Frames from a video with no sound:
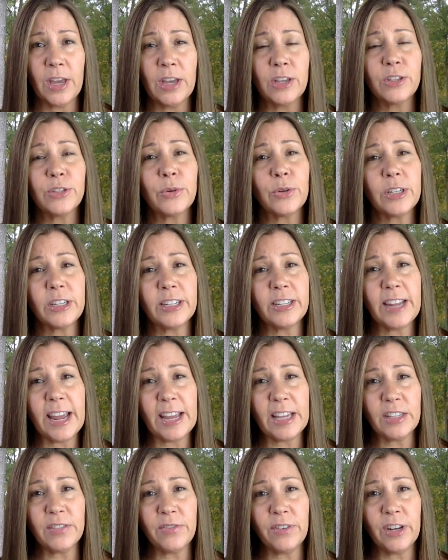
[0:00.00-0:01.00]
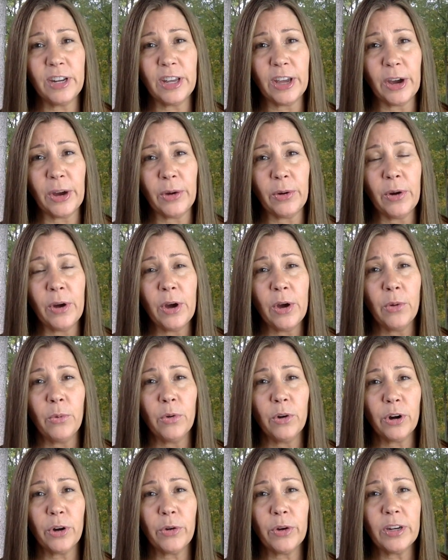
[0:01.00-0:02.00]
So in today's video,
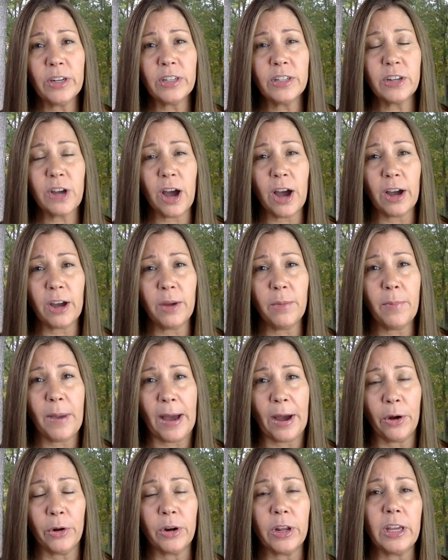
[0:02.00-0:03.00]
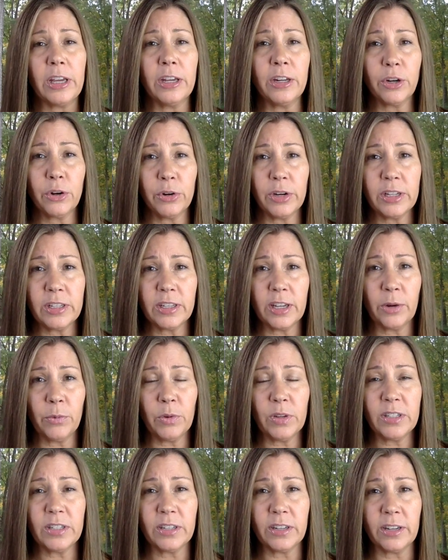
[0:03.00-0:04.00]
we're going to talk about increasing
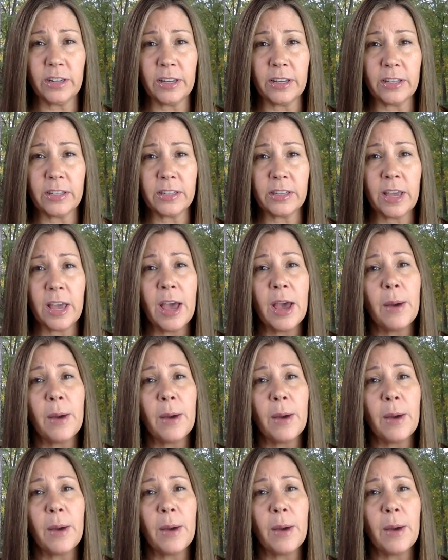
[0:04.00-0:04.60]
resilience